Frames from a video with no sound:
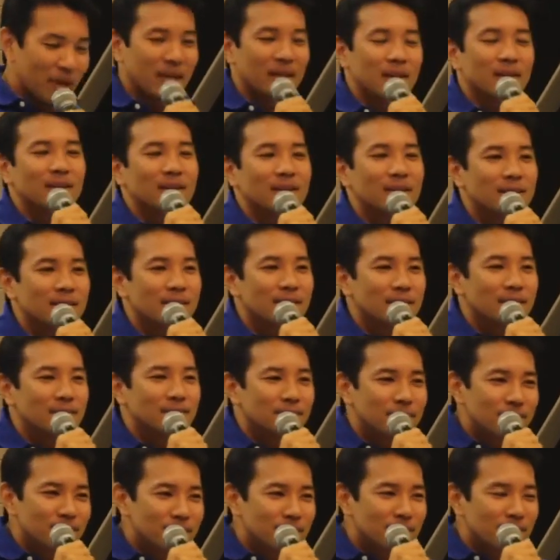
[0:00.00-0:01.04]
But
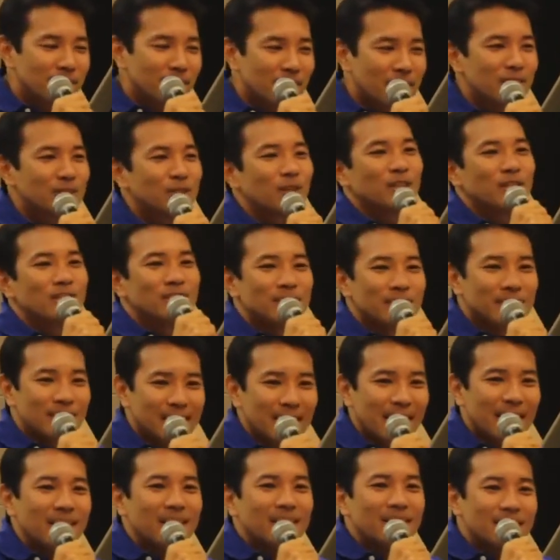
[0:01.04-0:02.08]
he started
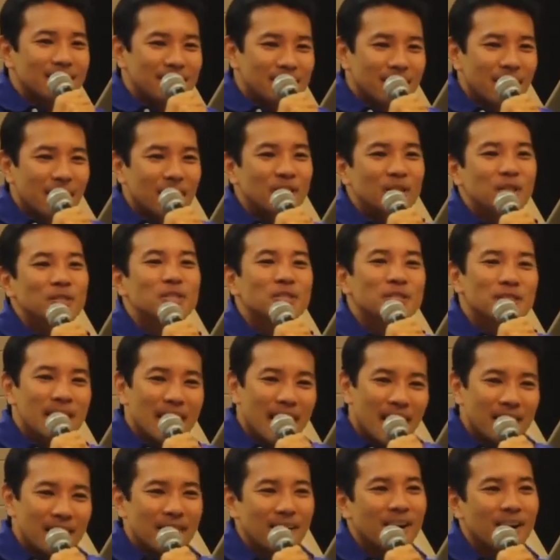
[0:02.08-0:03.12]
to
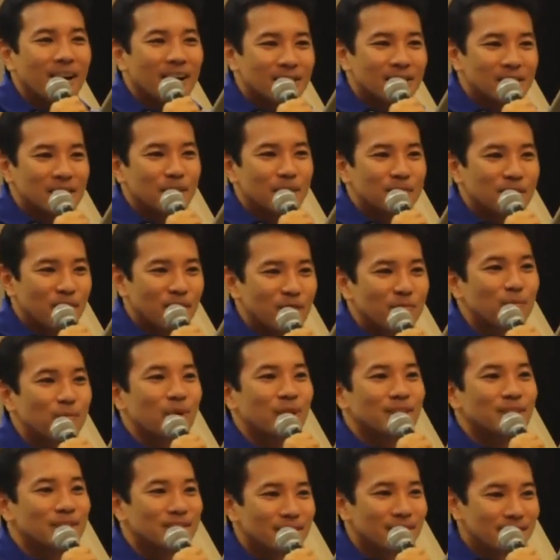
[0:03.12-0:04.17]
understand the concept
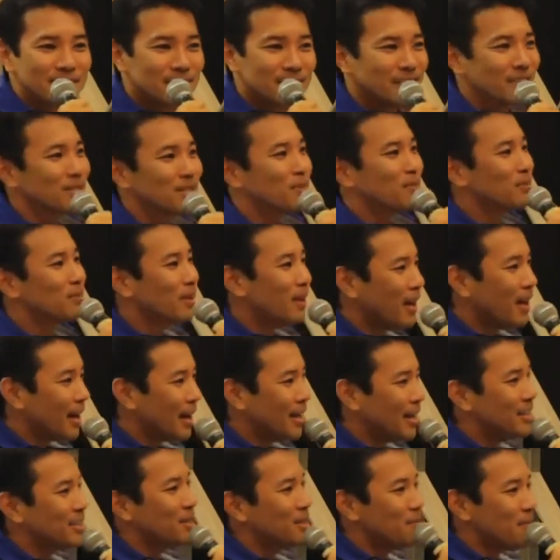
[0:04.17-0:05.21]
of prices and
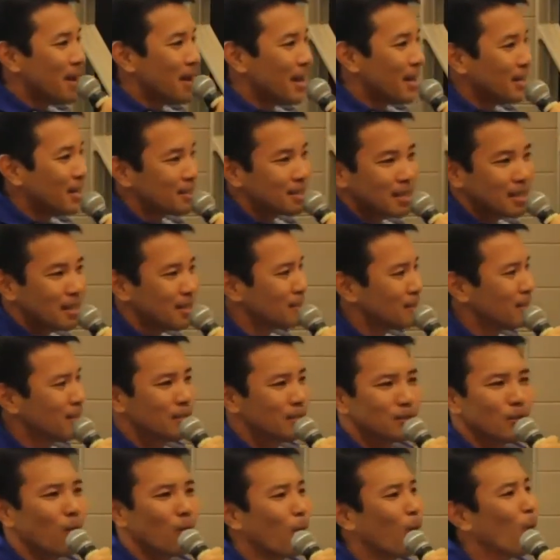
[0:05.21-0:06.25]
supply and demand, and it's led
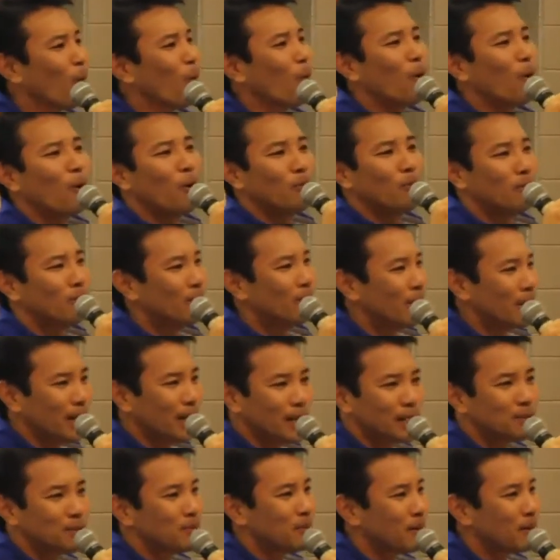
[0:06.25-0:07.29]
into this whole
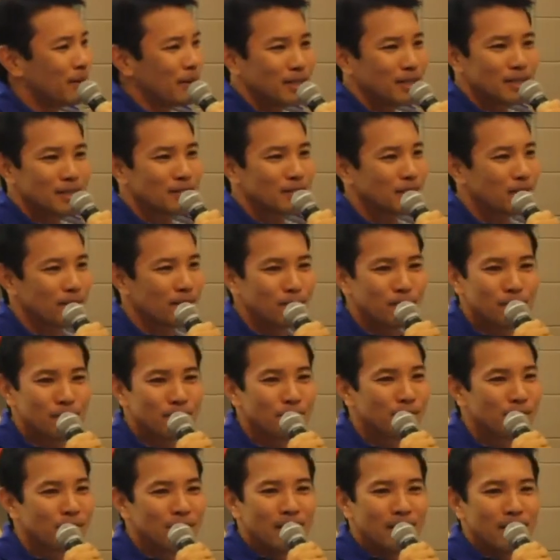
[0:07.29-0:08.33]
learning experience
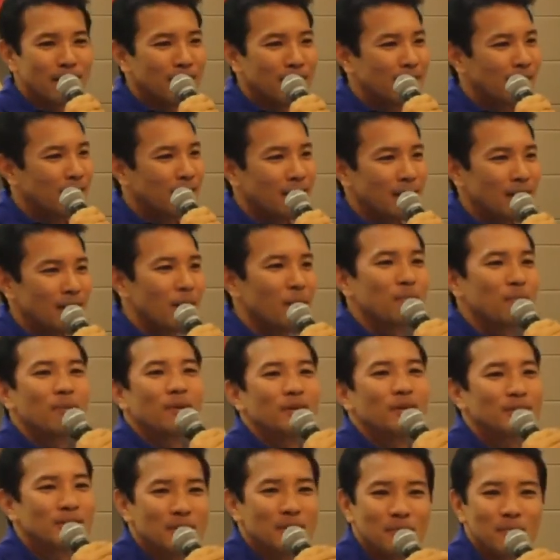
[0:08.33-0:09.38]
of
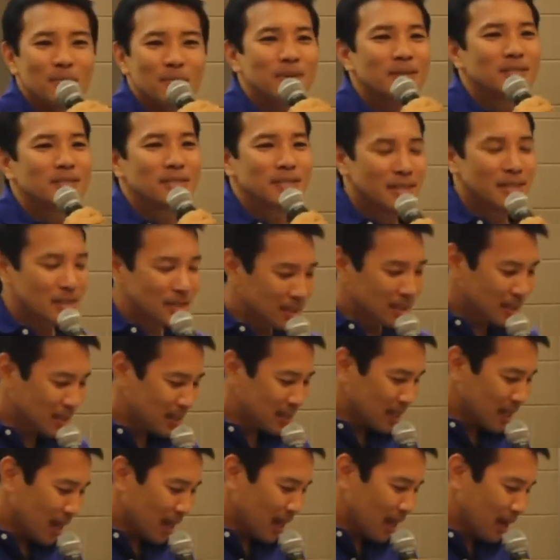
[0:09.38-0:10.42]
numbers and business.